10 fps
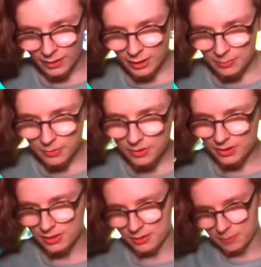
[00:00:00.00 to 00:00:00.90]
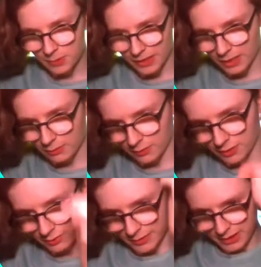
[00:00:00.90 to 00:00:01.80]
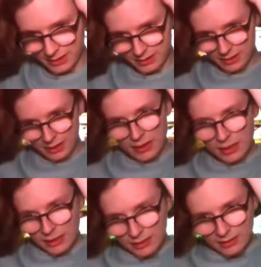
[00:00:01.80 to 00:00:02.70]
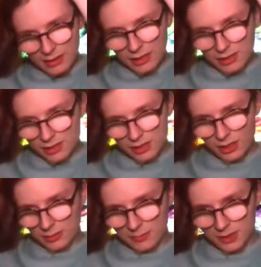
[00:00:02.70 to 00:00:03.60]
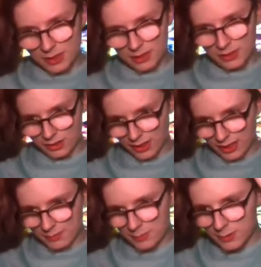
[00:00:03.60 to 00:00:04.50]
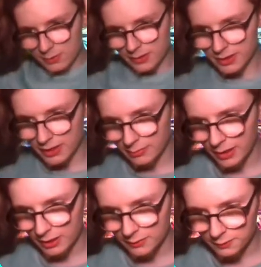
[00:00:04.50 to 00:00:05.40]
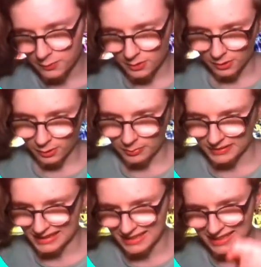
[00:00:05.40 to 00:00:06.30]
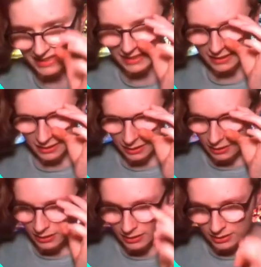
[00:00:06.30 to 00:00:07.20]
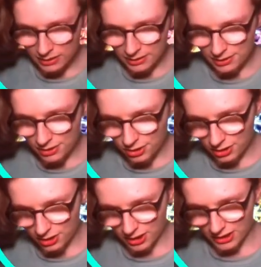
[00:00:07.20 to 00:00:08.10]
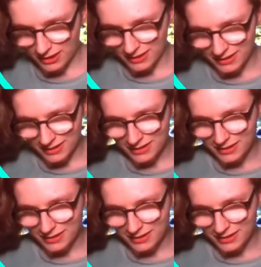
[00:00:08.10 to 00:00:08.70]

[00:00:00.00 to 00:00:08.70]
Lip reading: He pushes his plate over to me. There's a sharp contrast between the amount of food on our plates. Shin.